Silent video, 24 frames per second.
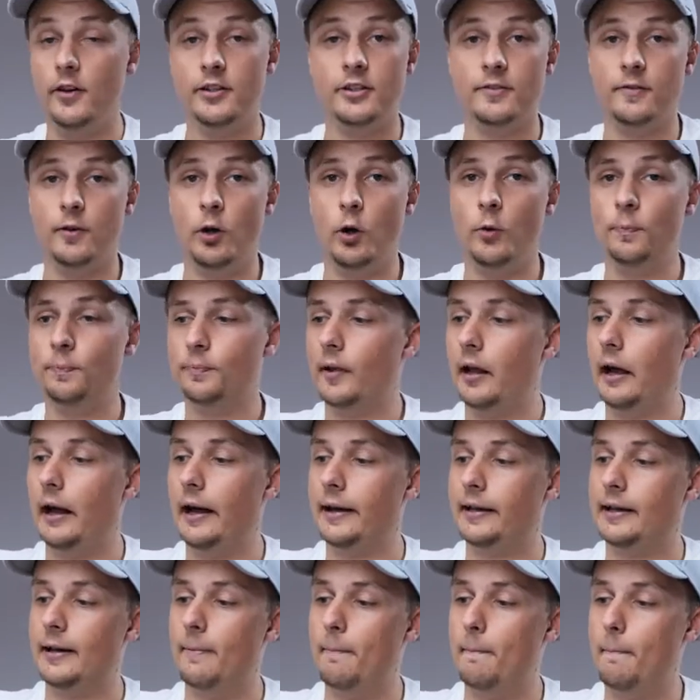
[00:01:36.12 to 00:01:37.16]
first of all
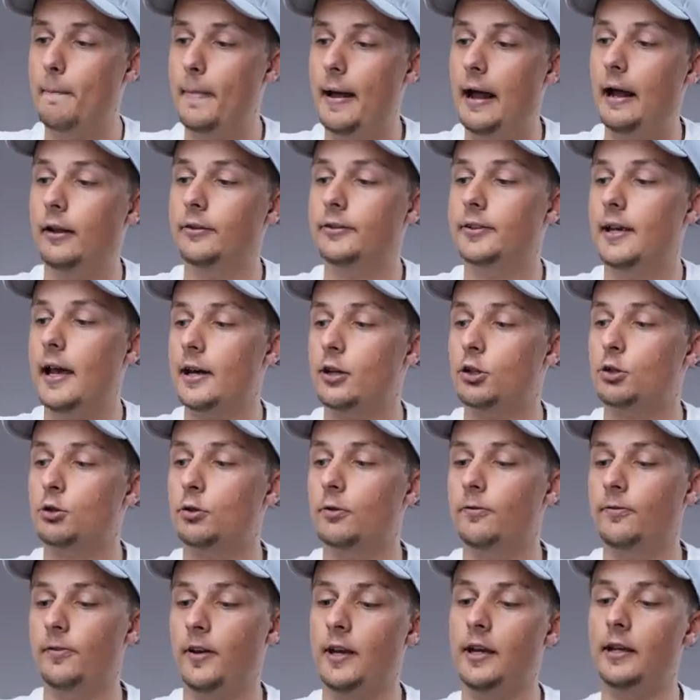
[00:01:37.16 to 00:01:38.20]
I can mount
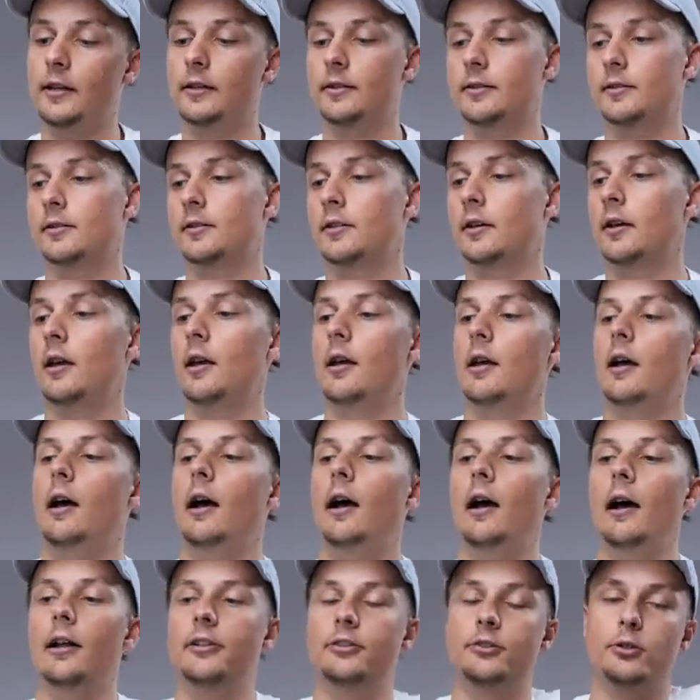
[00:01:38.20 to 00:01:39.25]
extra things
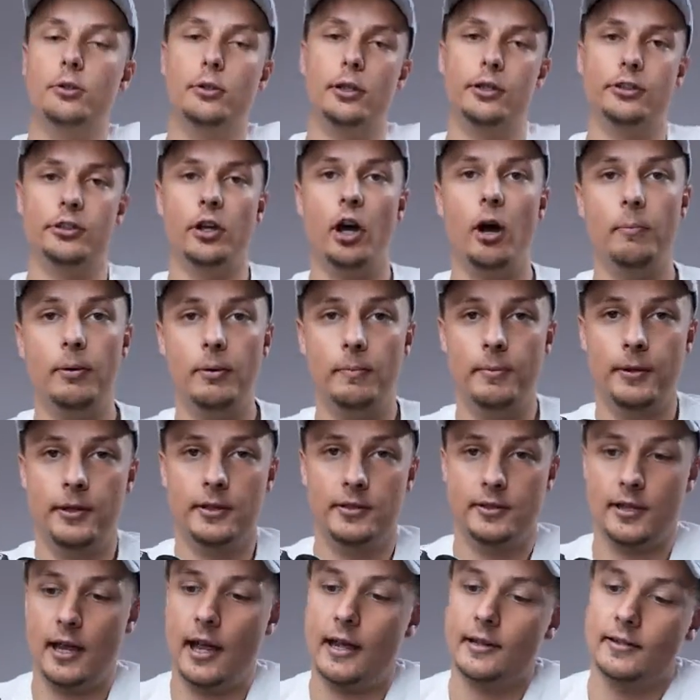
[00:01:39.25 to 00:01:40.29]
to the top
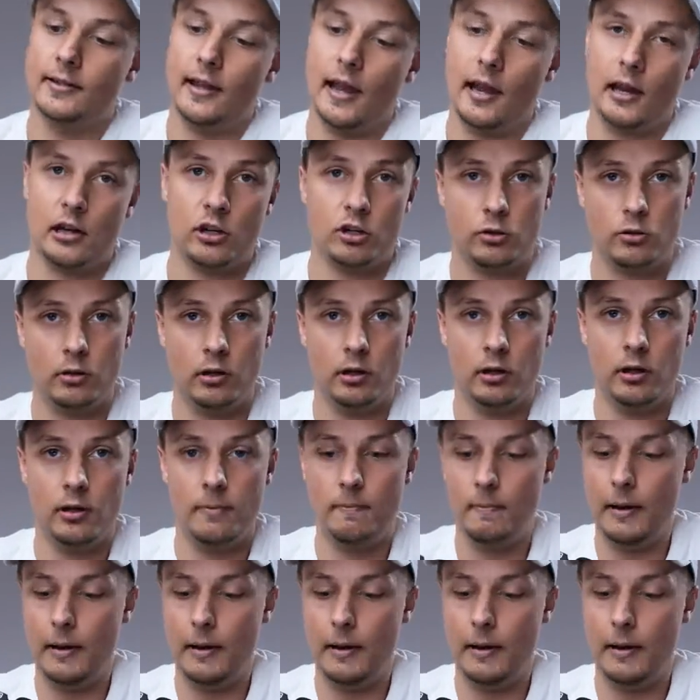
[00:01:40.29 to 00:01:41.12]
because it has extra